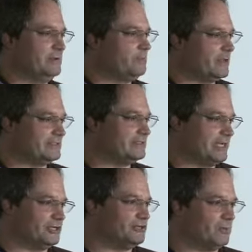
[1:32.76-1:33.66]

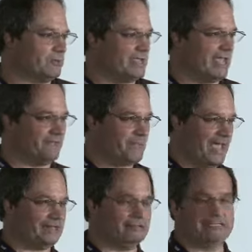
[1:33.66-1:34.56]
presentation, but we have
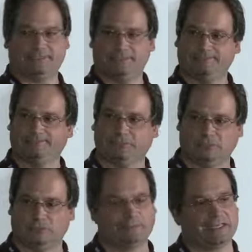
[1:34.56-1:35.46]
panelists
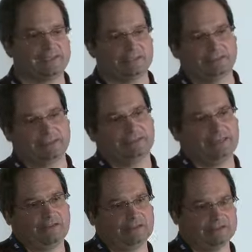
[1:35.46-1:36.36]
who will basically
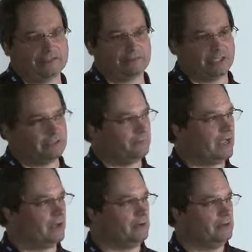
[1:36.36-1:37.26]
tell us a little bit
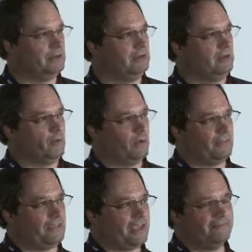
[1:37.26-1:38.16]
about
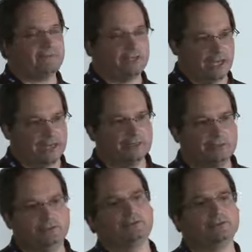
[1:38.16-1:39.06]
what they've done
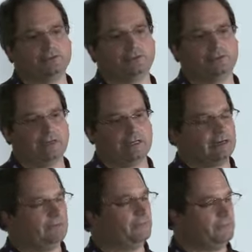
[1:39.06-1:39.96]

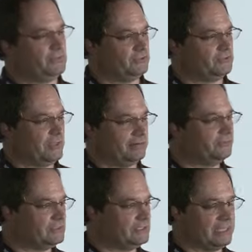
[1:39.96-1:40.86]
to use
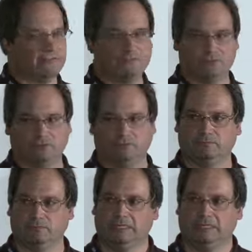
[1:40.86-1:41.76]
Manifold CF to
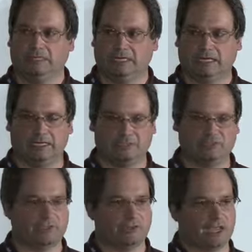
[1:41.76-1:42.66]

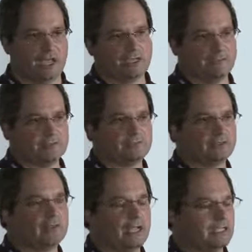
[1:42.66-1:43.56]
secure documents for
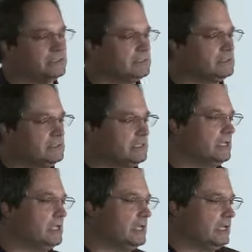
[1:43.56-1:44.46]
clients.
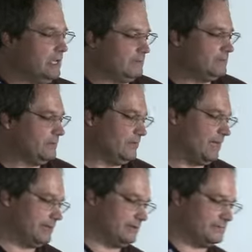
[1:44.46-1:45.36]
And so
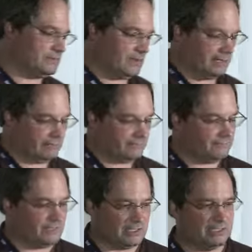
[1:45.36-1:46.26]
that is kind
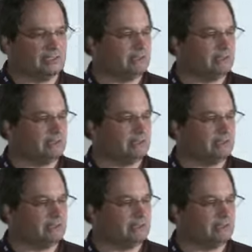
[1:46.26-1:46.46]
of the